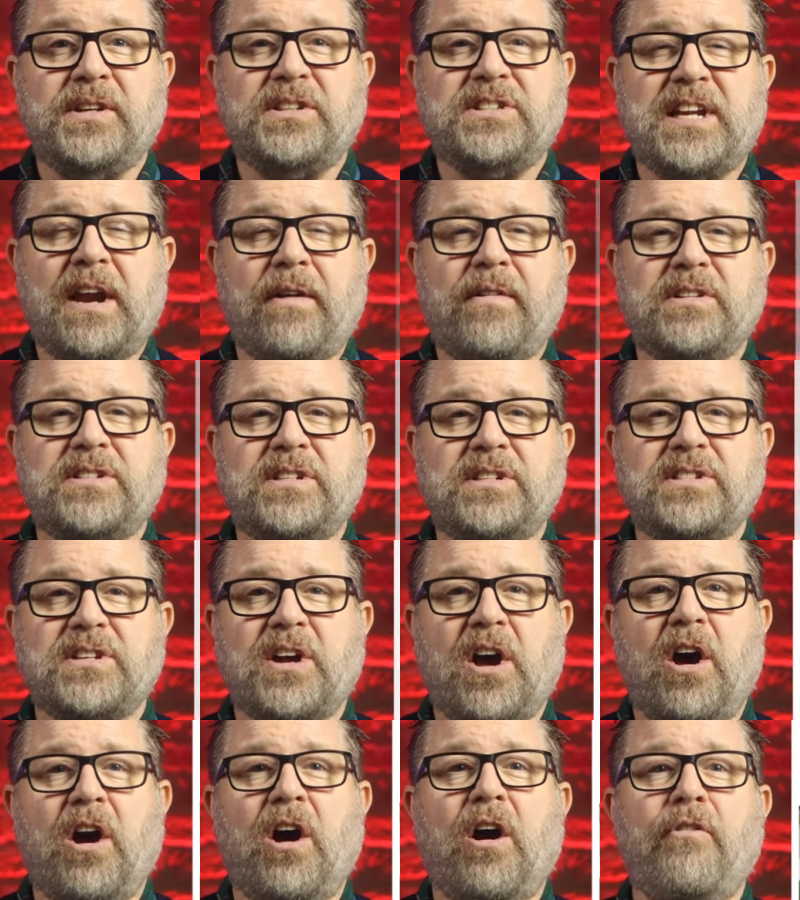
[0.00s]
the terraces
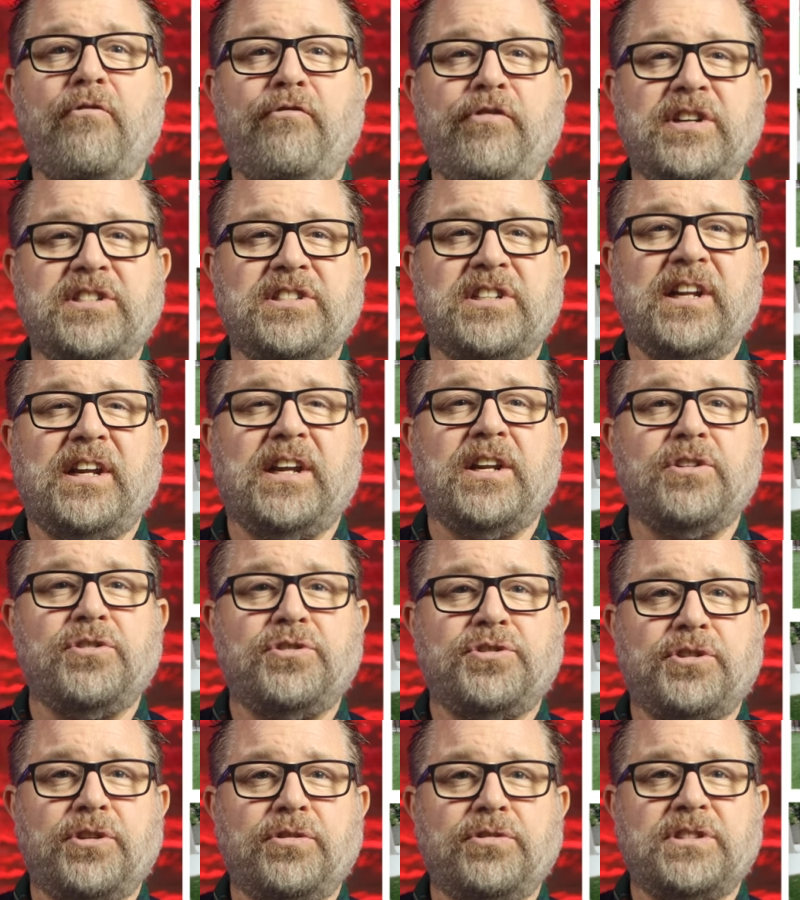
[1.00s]
are visually
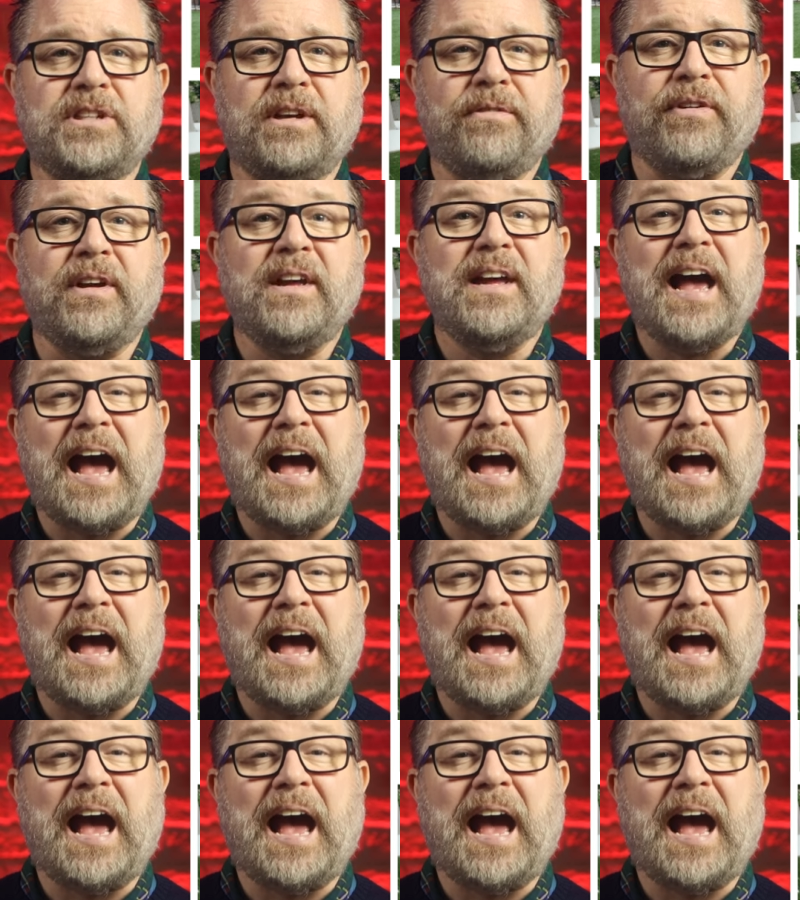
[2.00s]
intrusive